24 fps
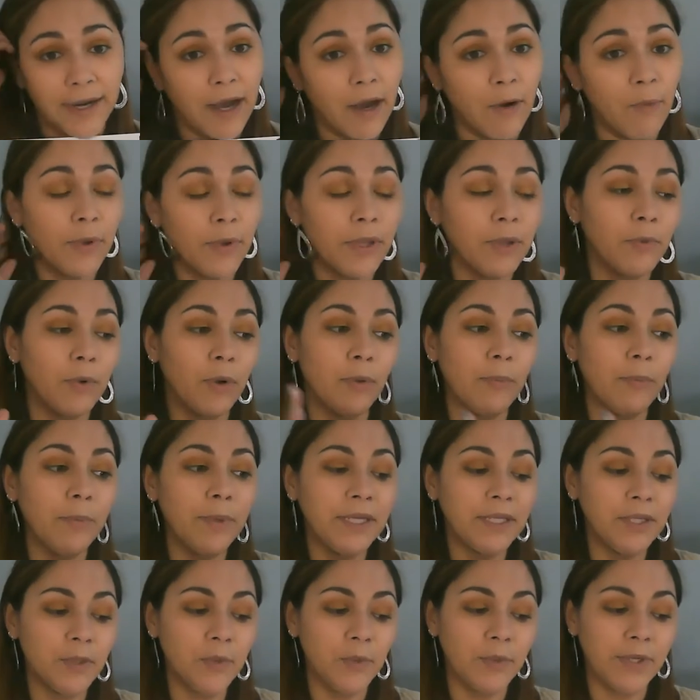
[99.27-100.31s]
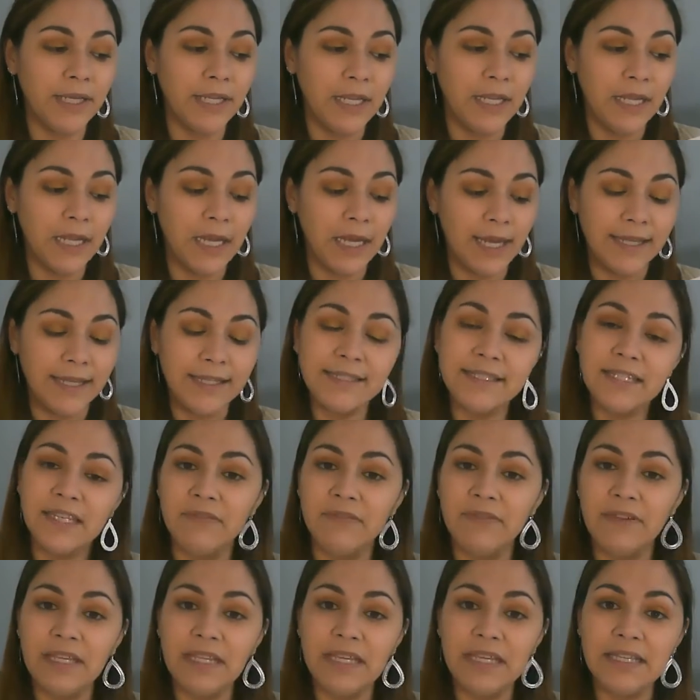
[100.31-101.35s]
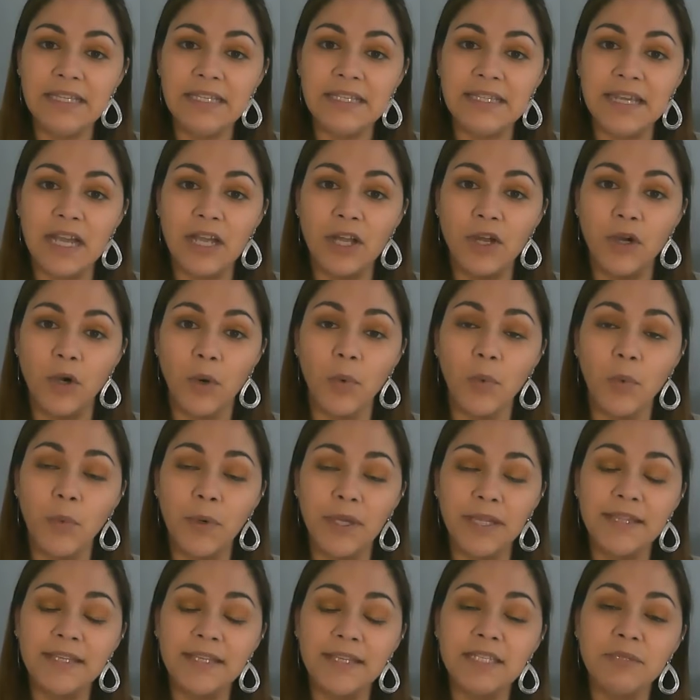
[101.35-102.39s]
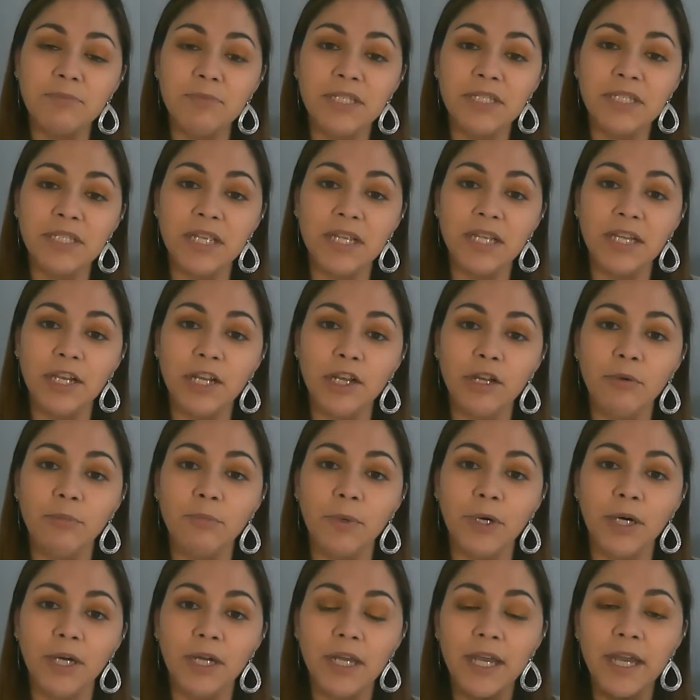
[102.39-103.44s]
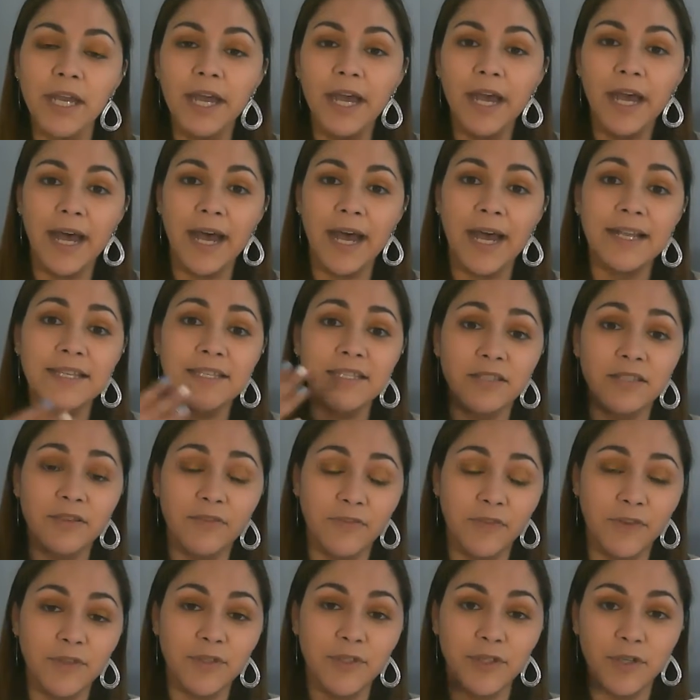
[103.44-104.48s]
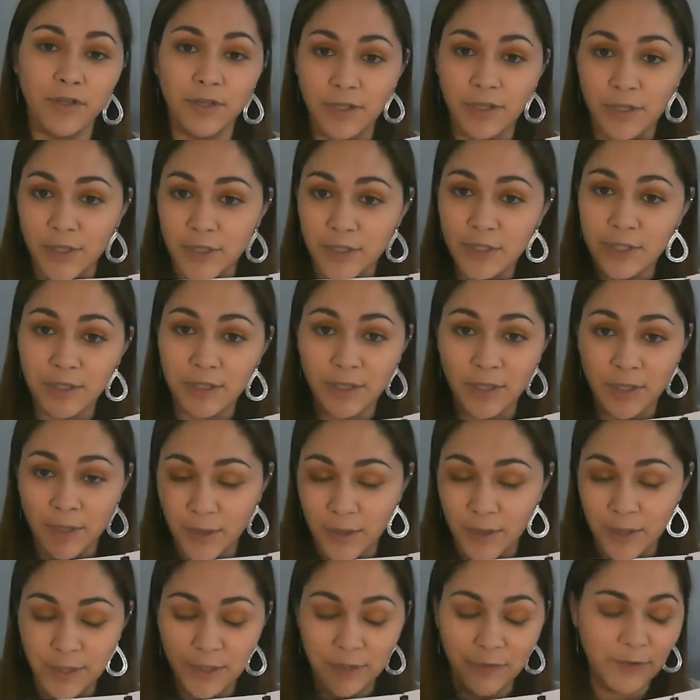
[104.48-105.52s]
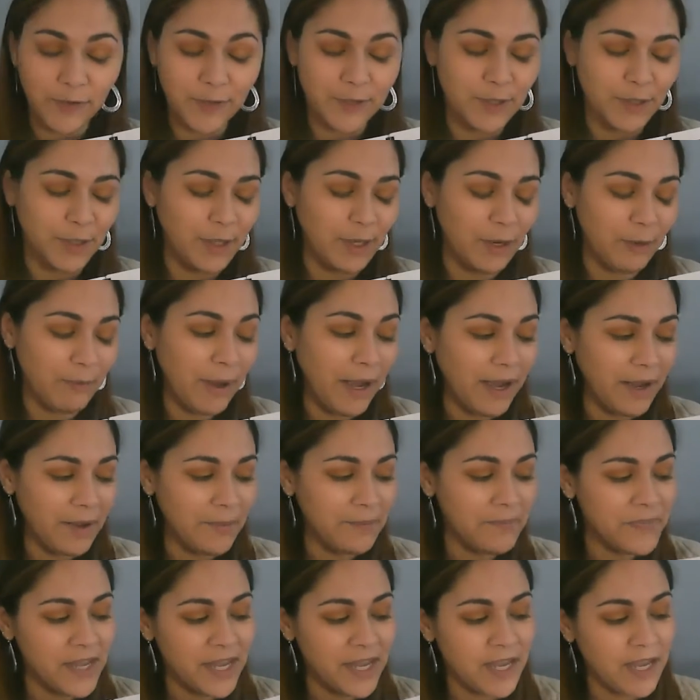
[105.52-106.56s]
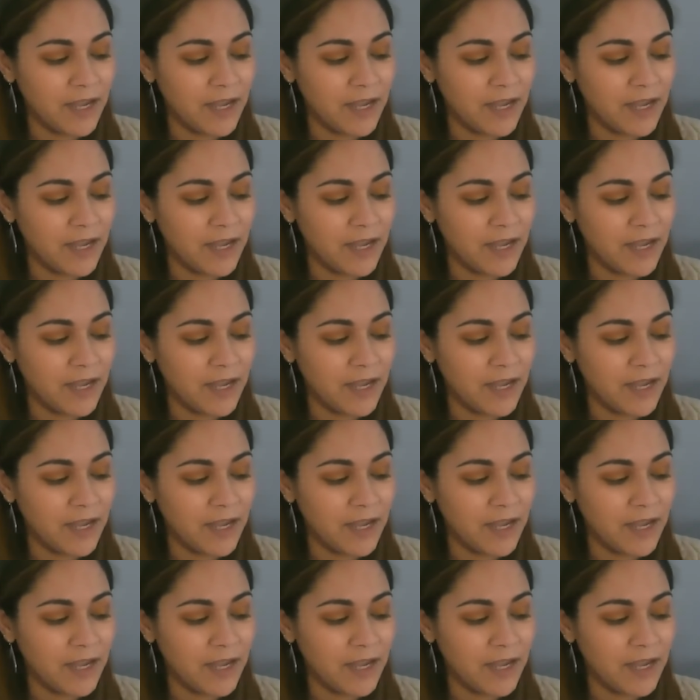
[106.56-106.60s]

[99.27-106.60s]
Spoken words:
Now, we will be doing activities that go with this particular book as the future nears, in the future nearby.